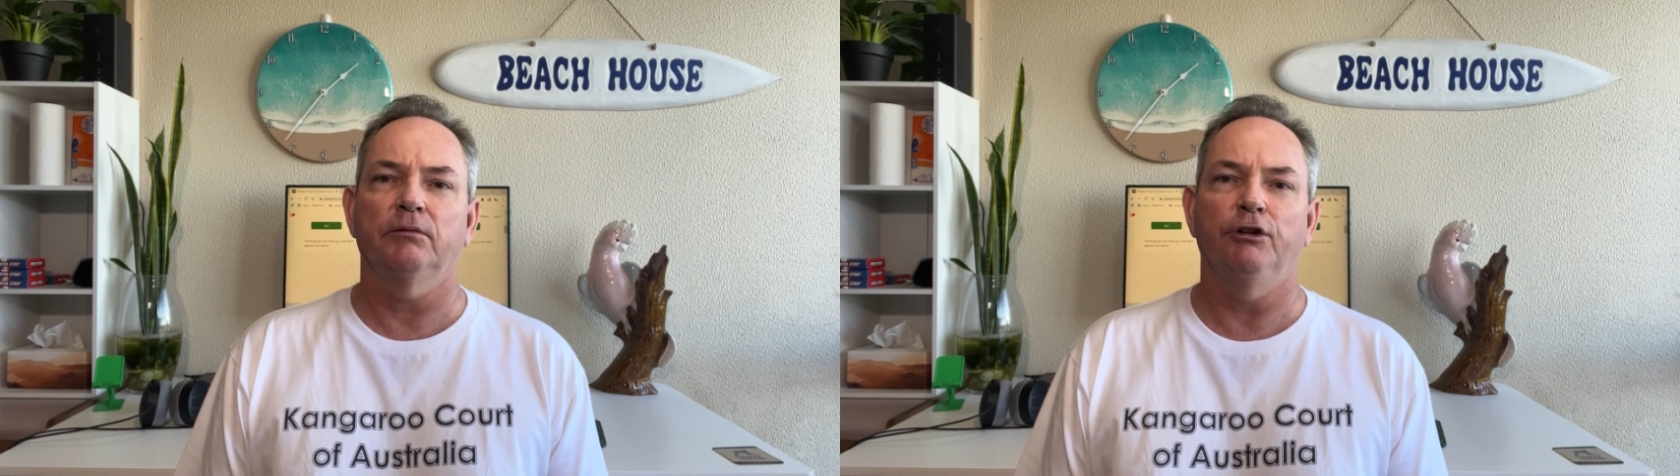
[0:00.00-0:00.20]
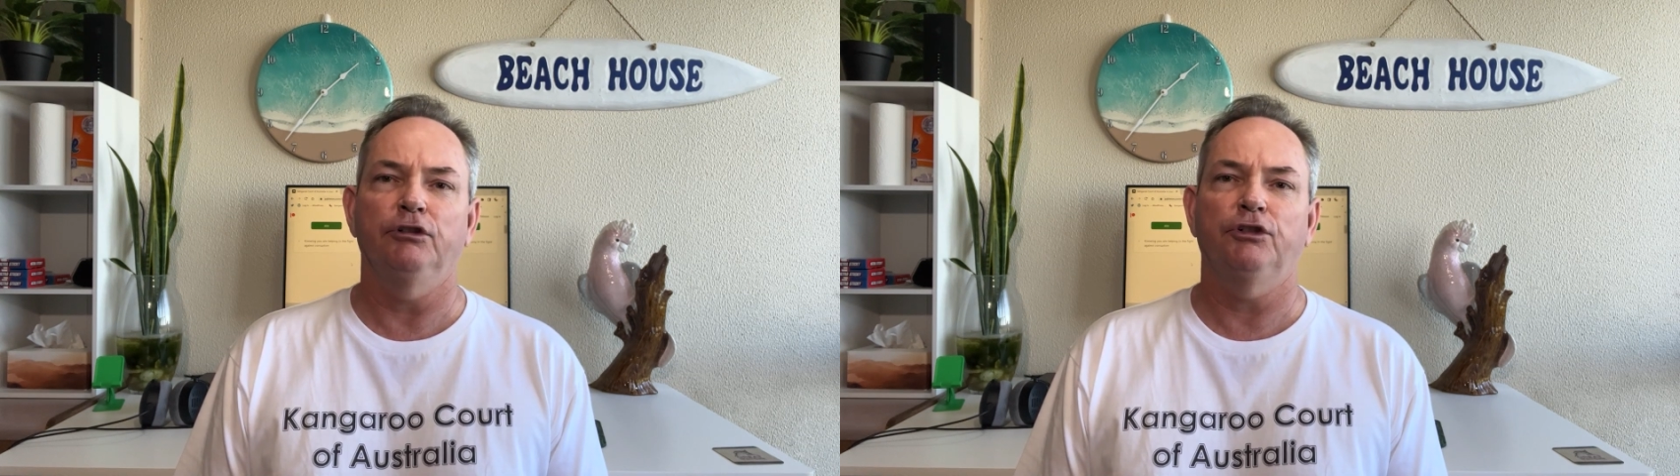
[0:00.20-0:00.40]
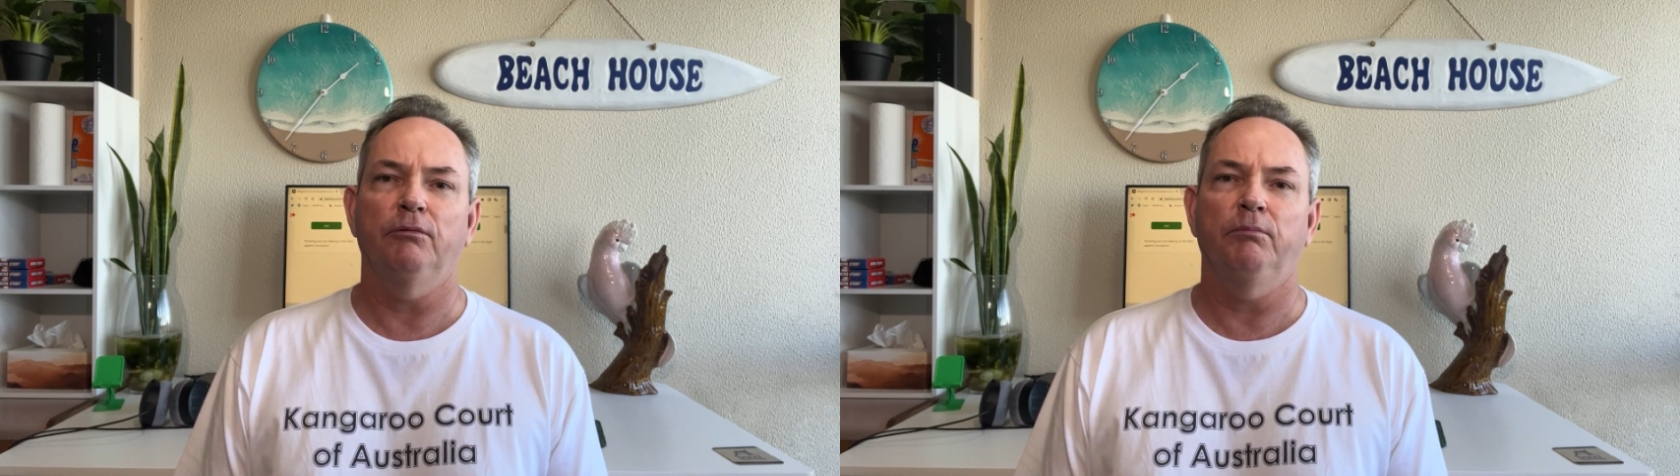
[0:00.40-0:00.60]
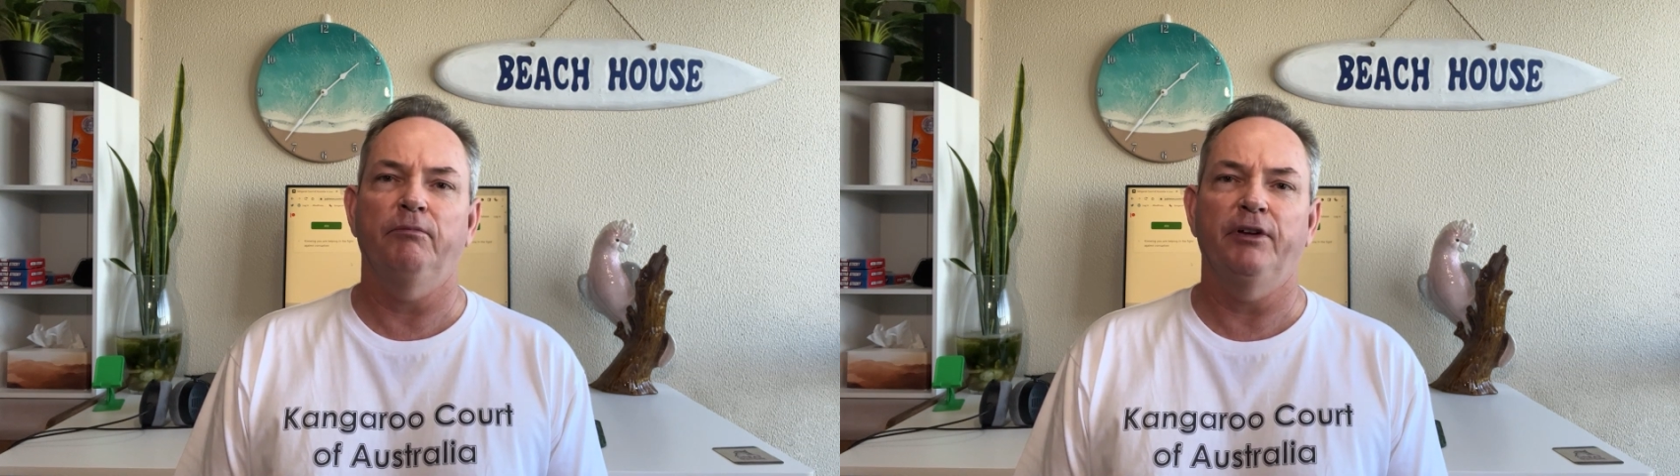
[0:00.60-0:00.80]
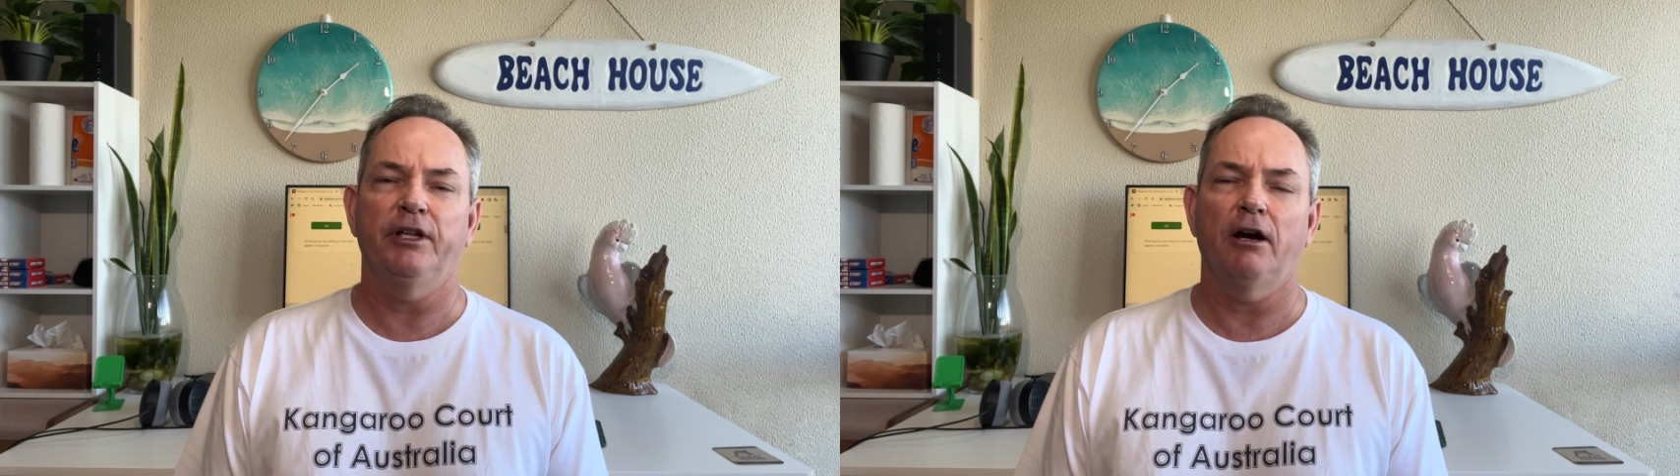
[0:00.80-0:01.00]
YouTube
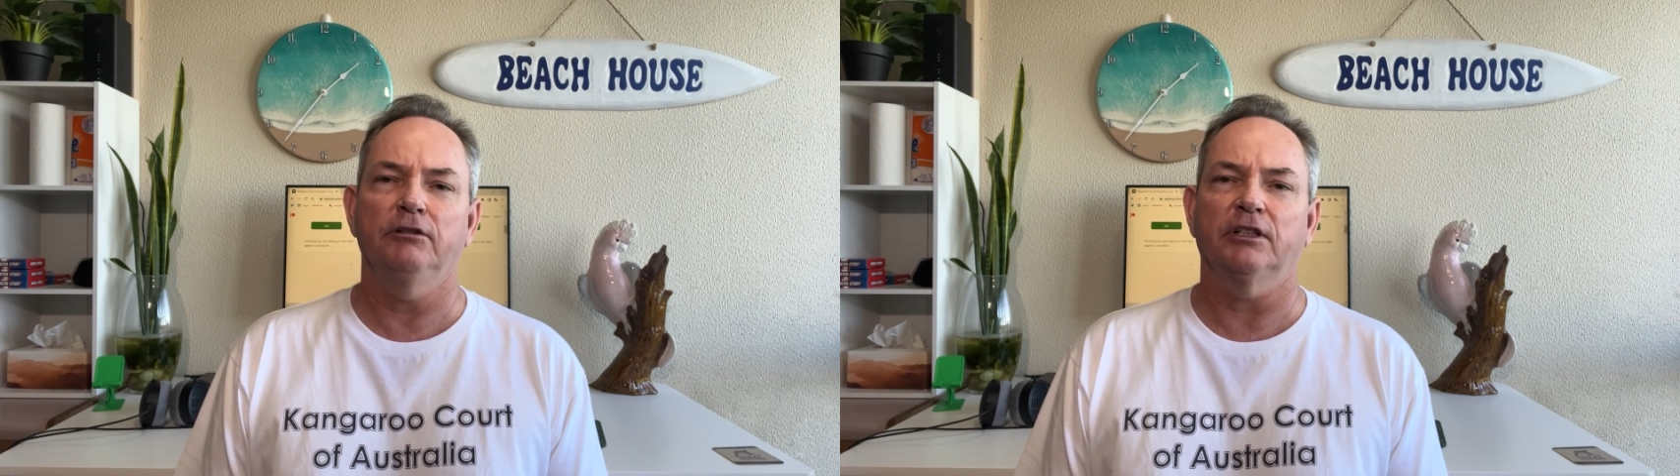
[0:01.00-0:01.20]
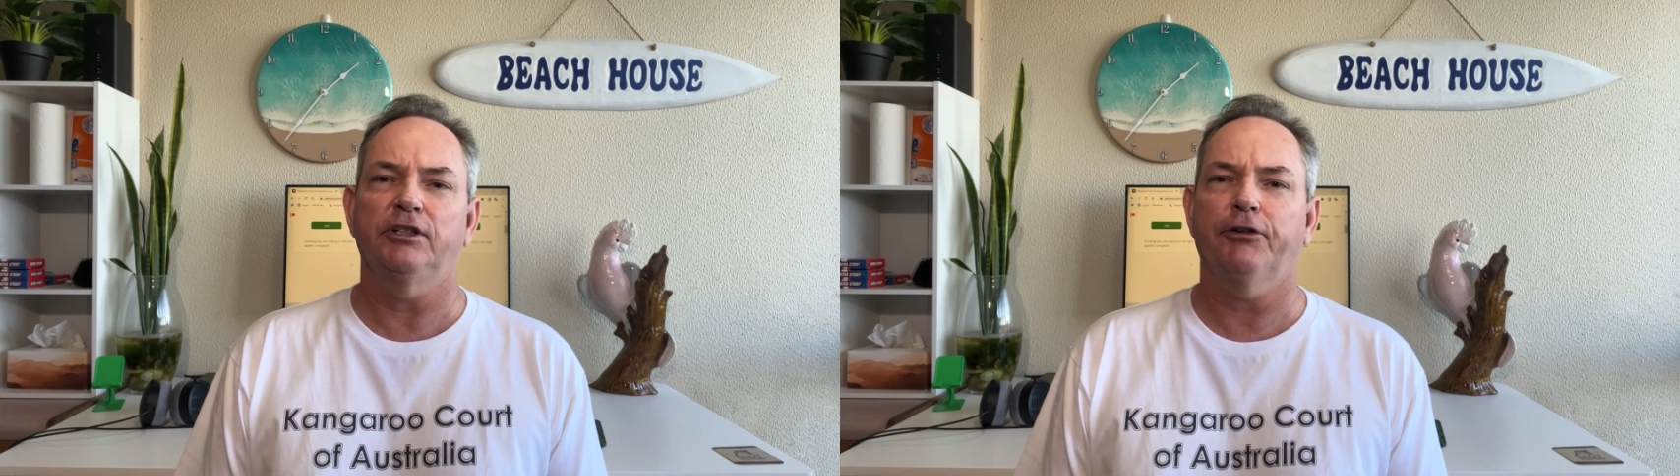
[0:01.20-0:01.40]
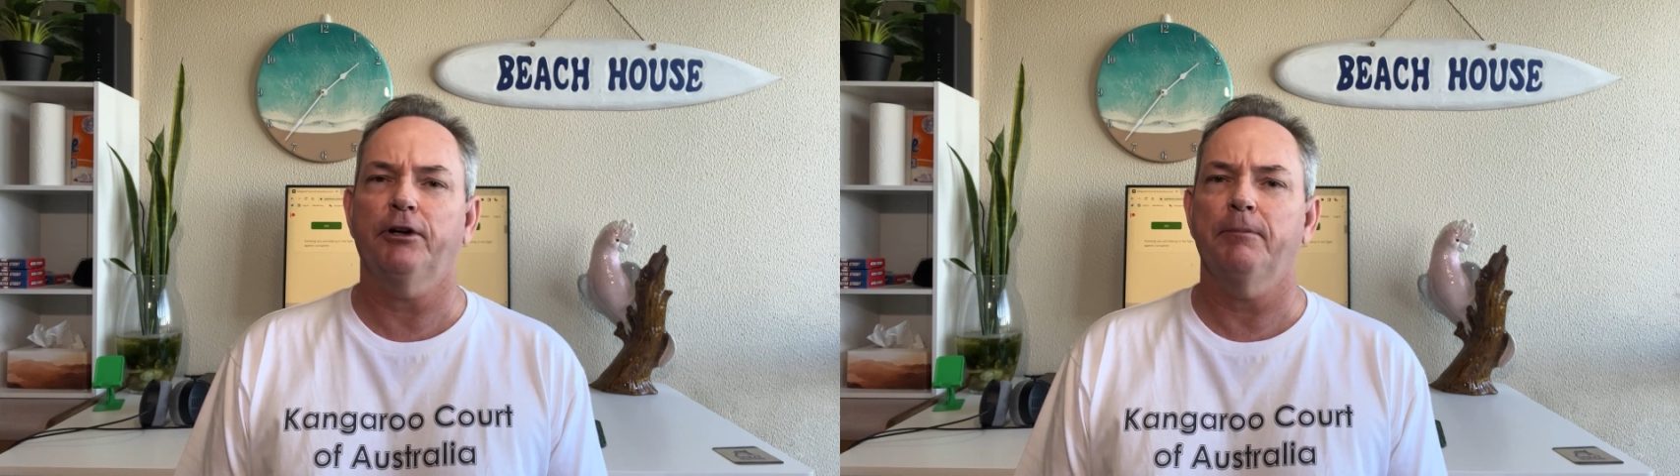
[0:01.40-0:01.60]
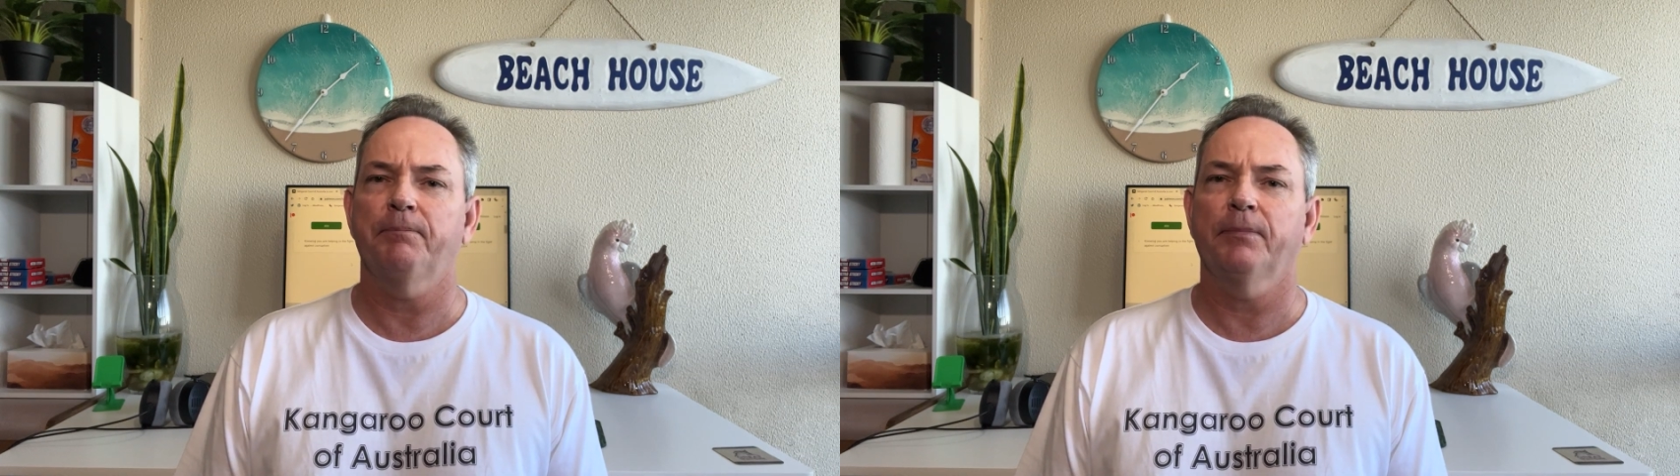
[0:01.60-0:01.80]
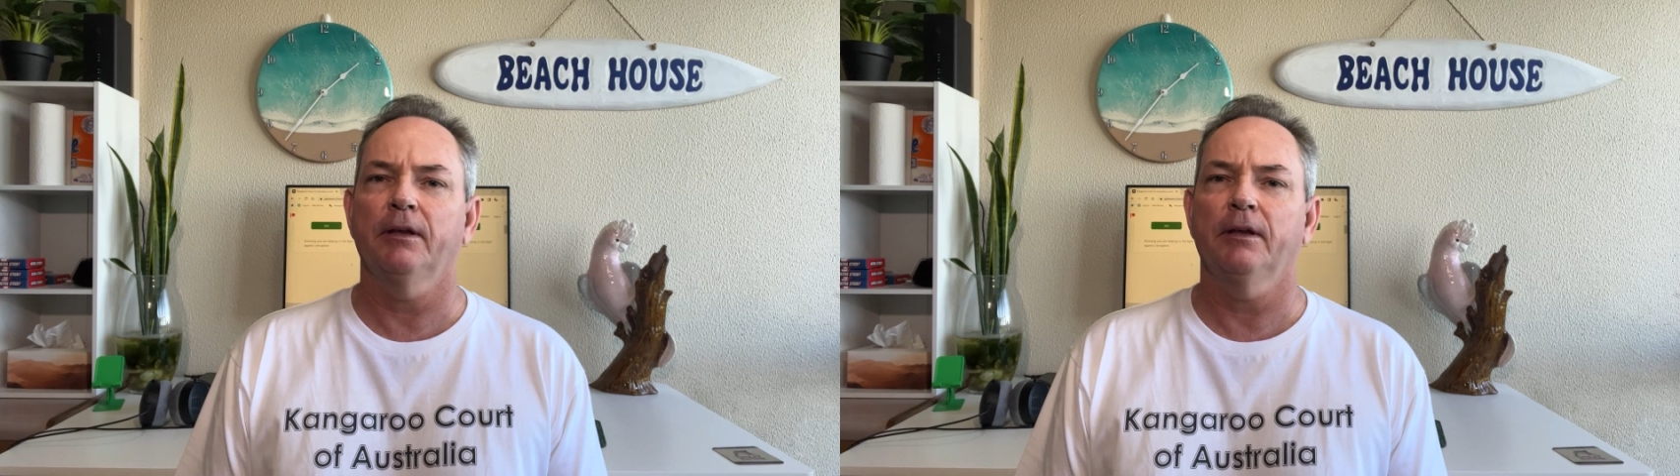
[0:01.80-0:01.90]
videos, etc.